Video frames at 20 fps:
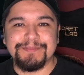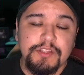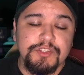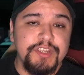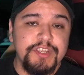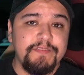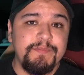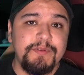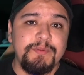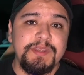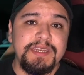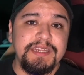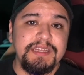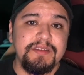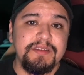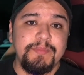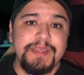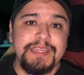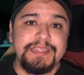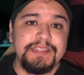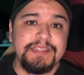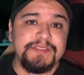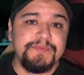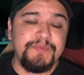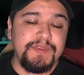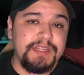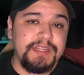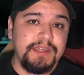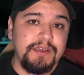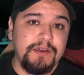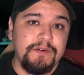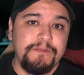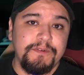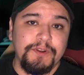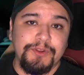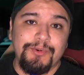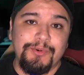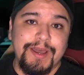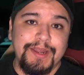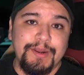So I've been meaning to make this video for
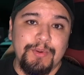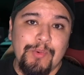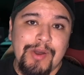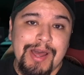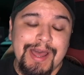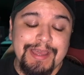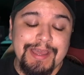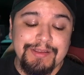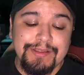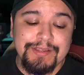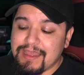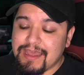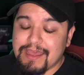quite a while.